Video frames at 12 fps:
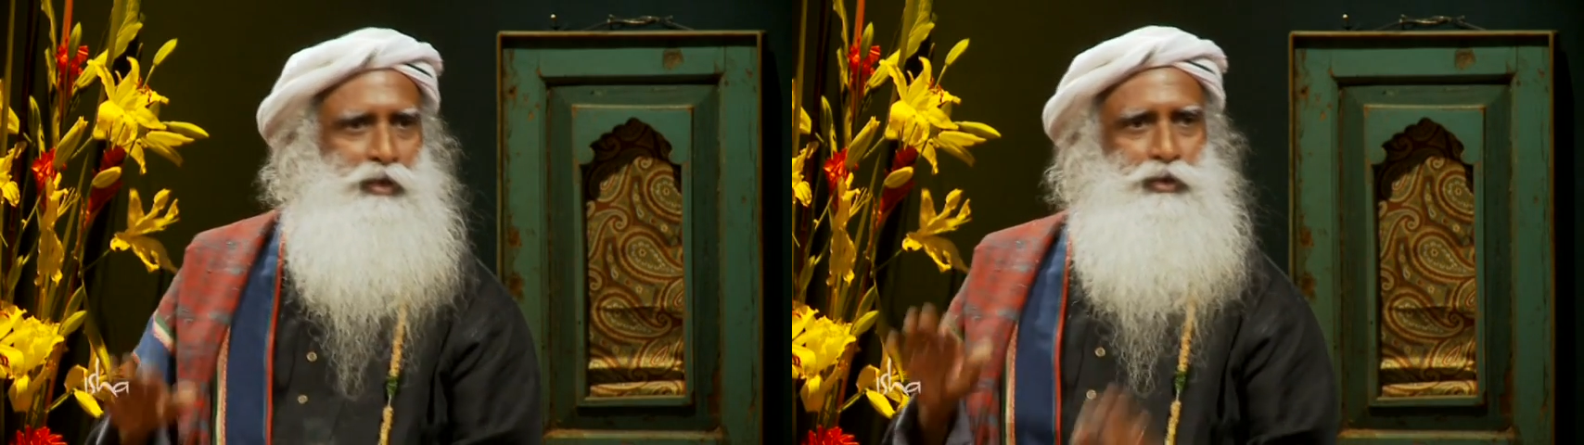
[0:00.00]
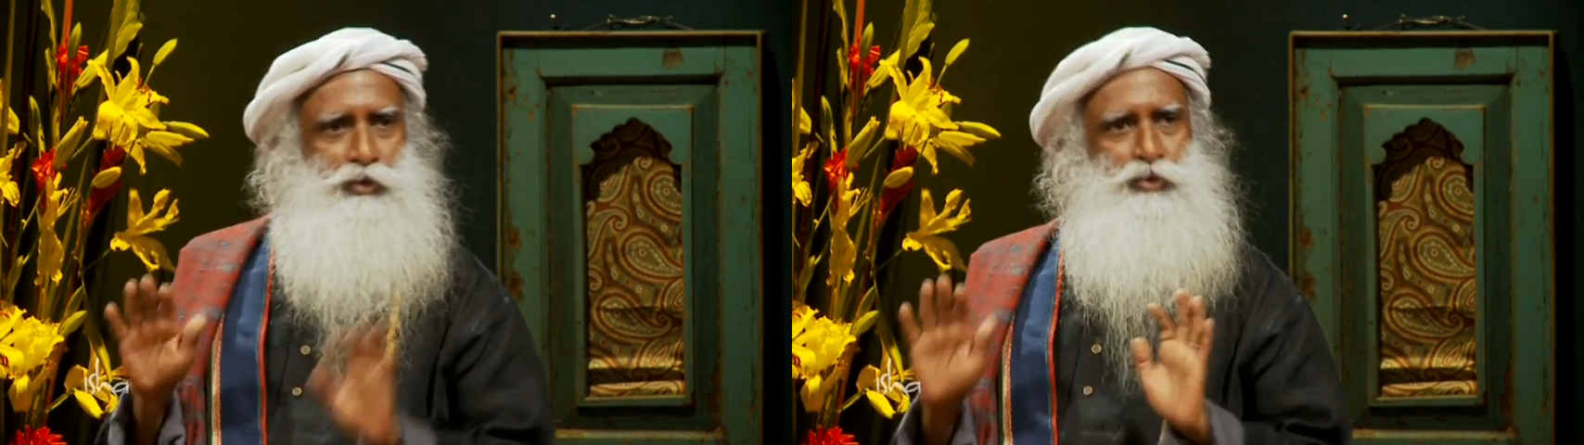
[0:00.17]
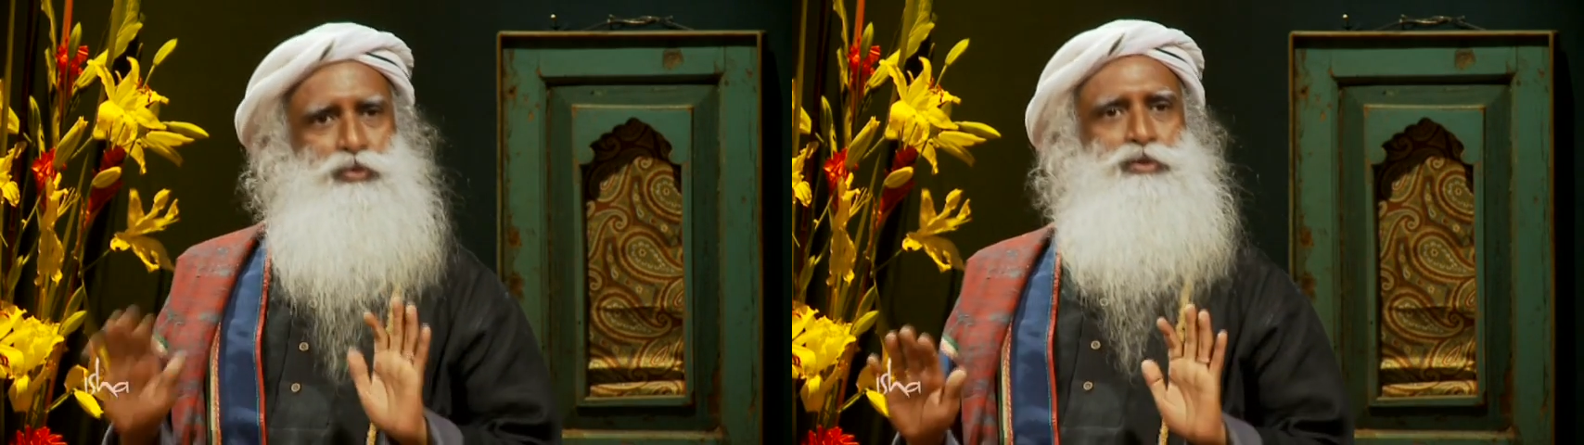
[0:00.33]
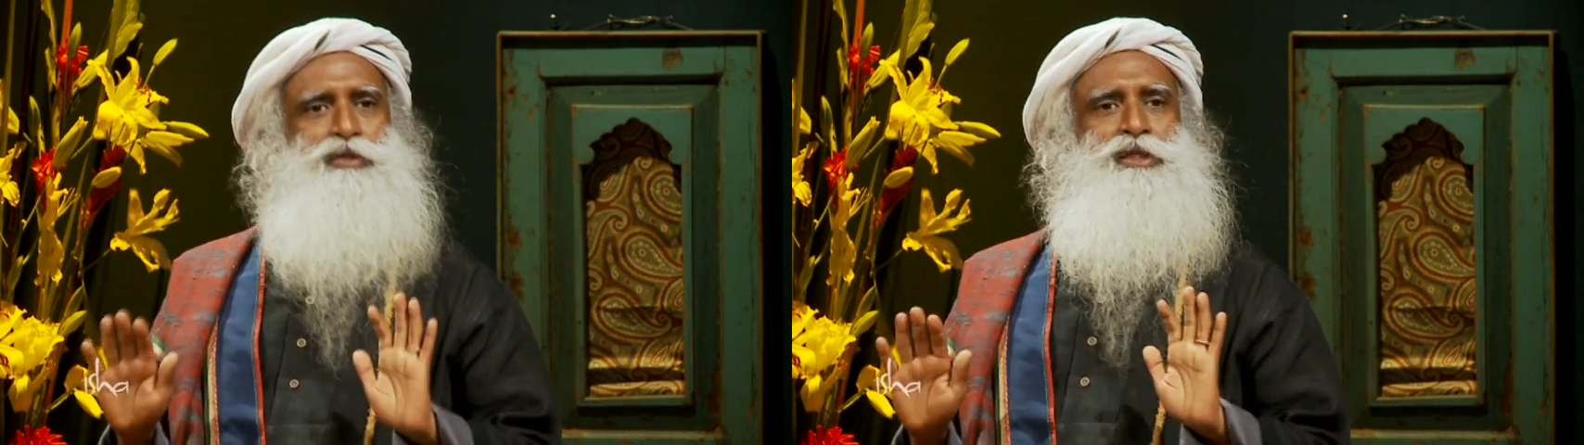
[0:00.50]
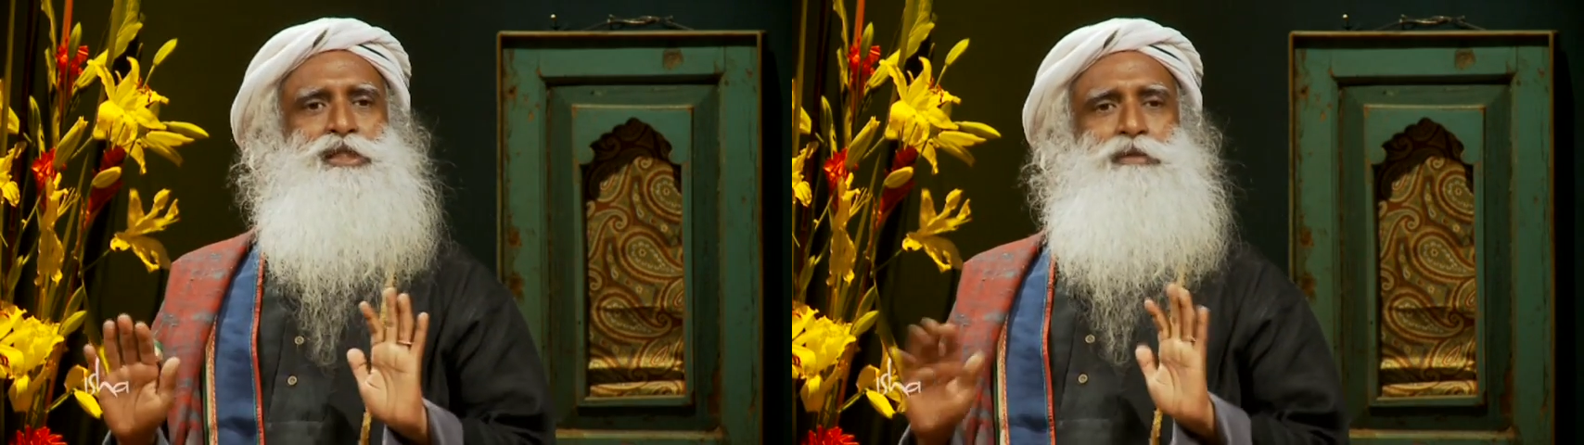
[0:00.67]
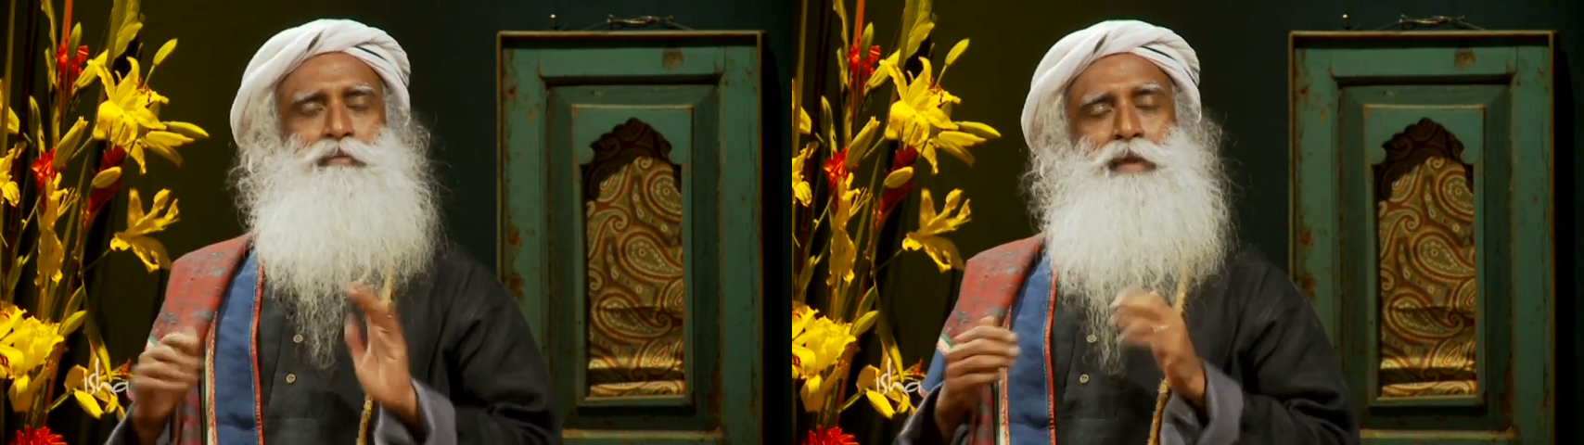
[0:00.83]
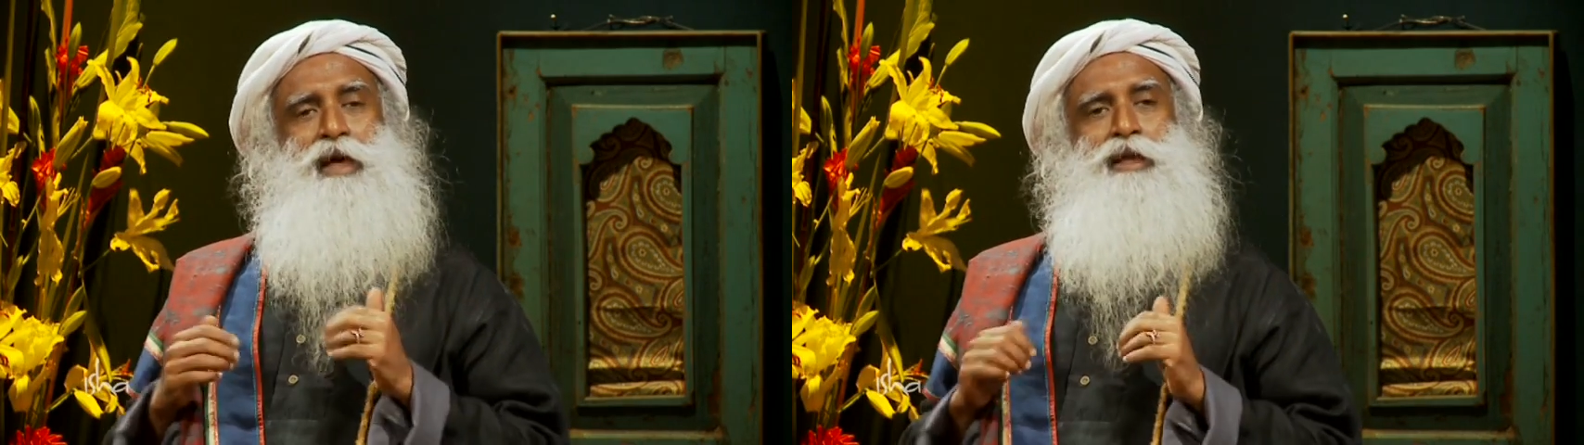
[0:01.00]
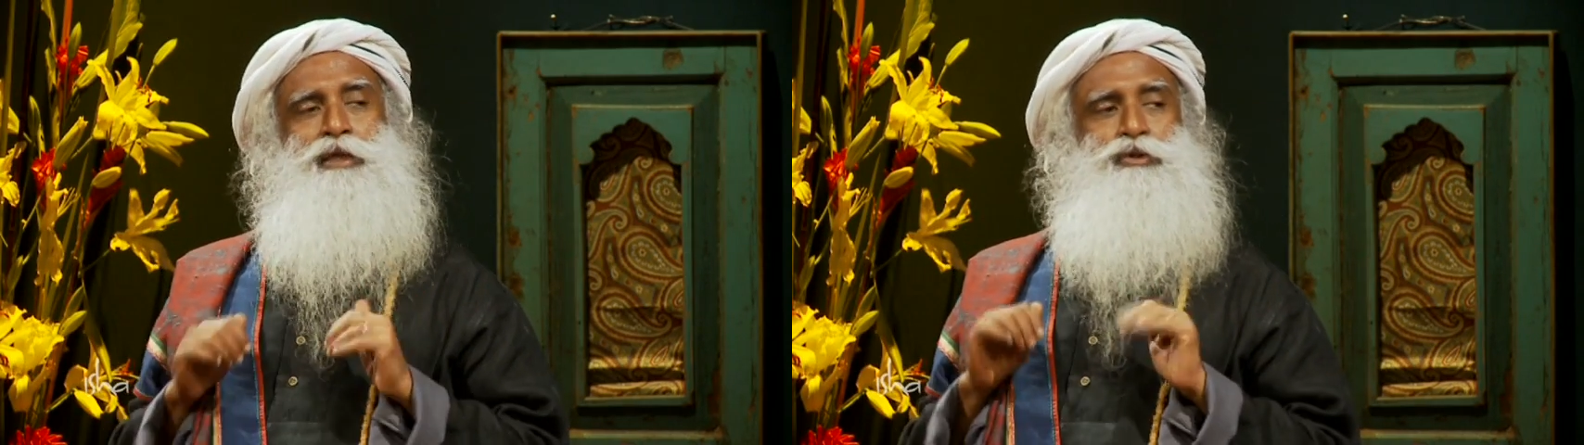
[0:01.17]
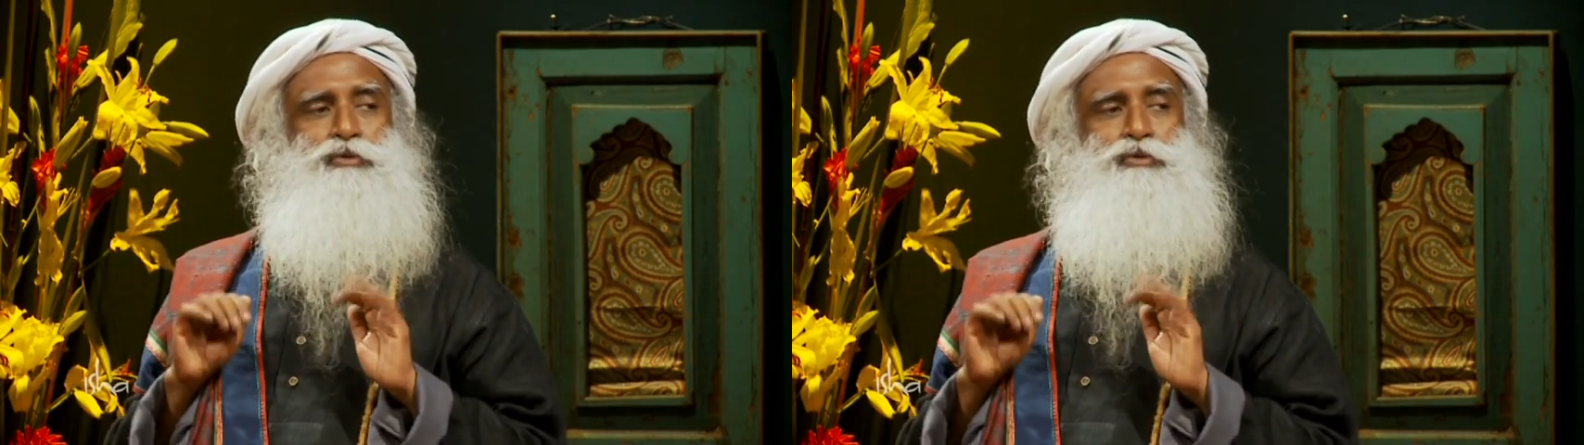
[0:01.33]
You just manage